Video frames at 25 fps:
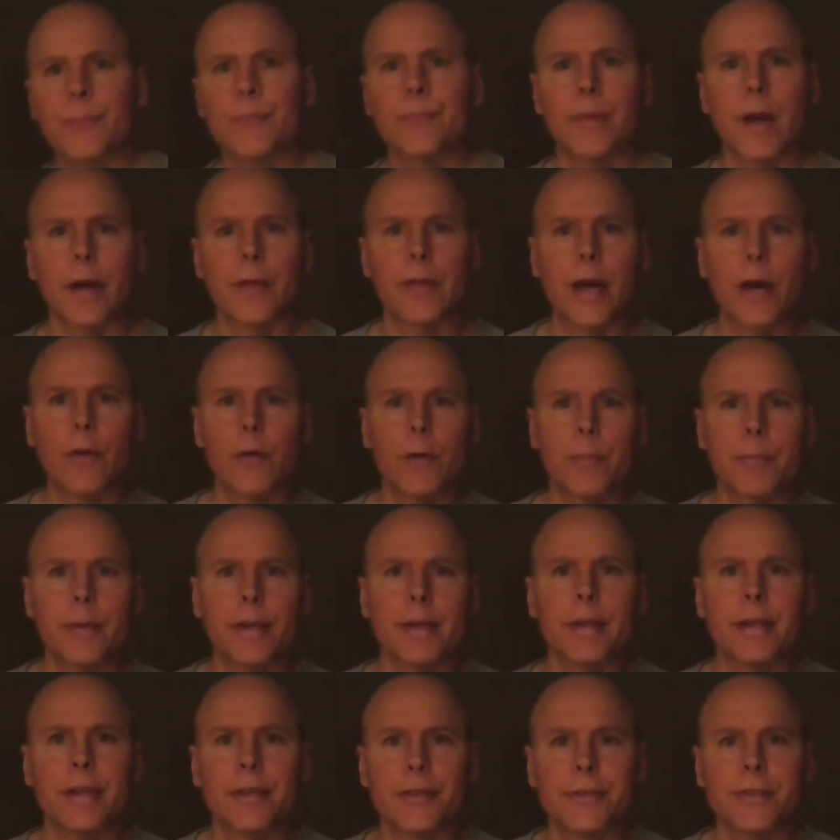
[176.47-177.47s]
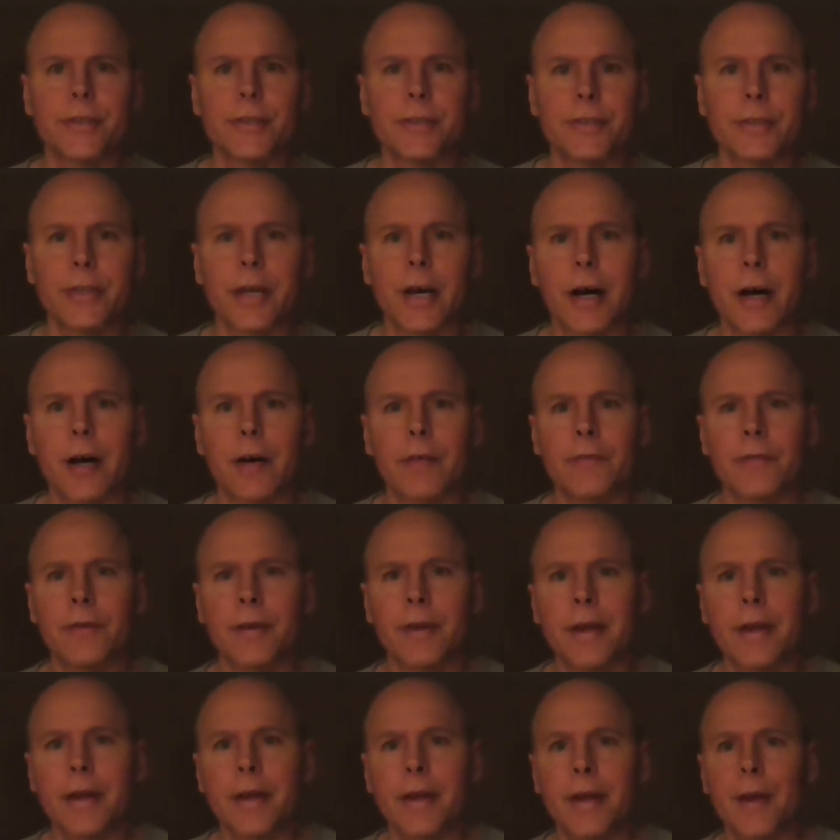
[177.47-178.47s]
Now, that would be an instance of
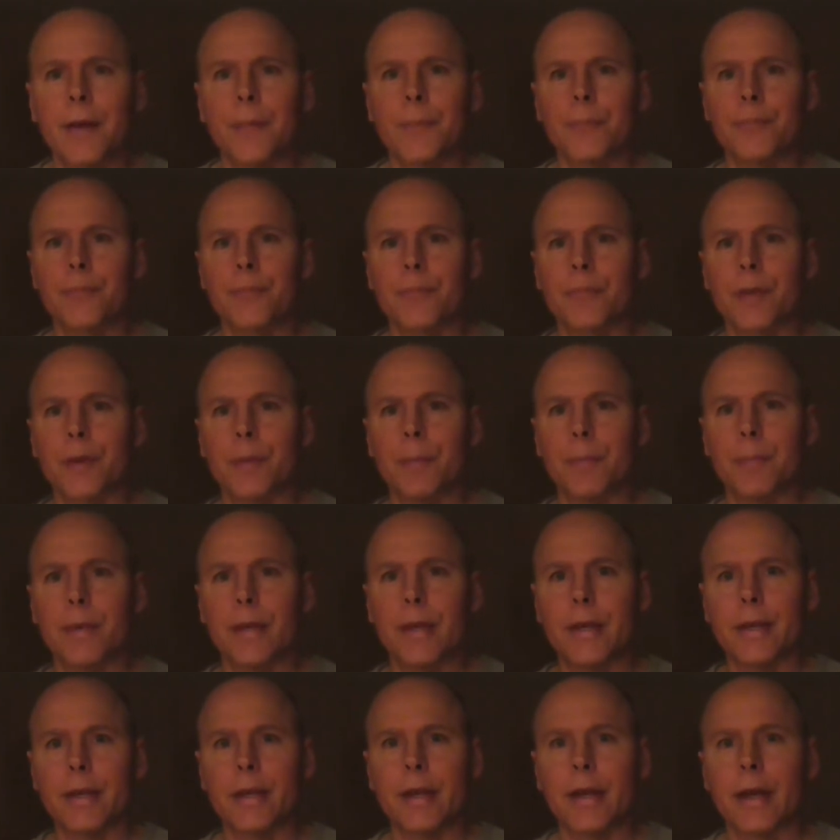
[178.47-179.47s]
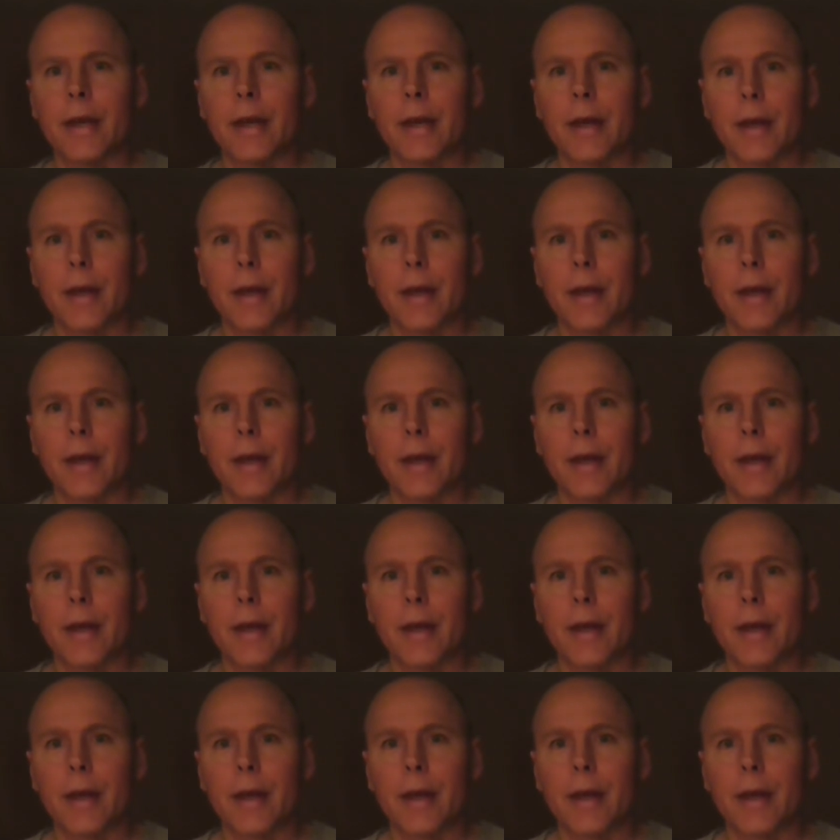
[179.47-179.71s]
me